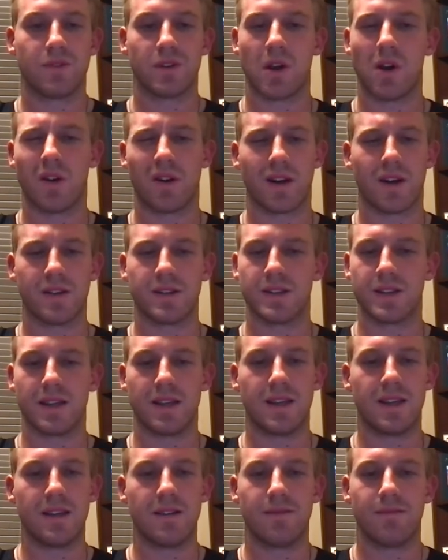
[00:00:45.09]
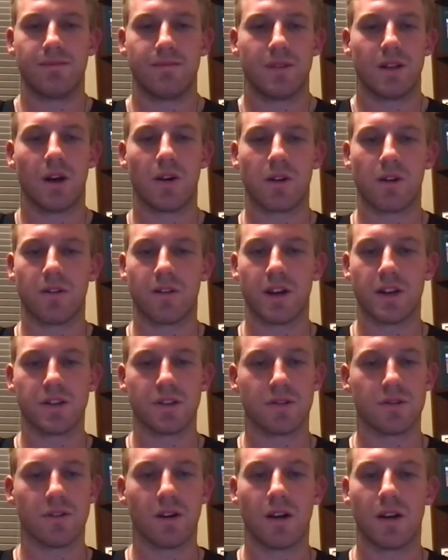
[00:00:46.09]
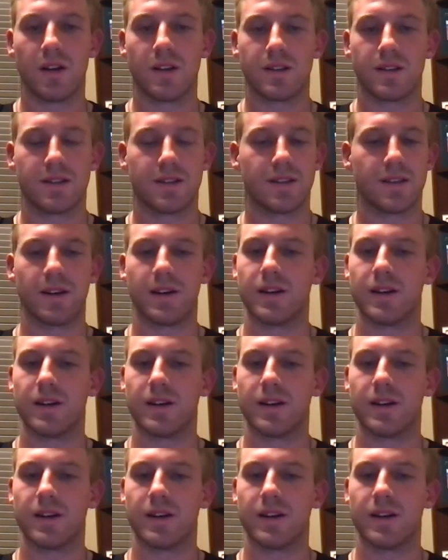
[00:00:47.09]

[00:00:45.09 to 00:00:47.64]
Going out to eat, local restaurants.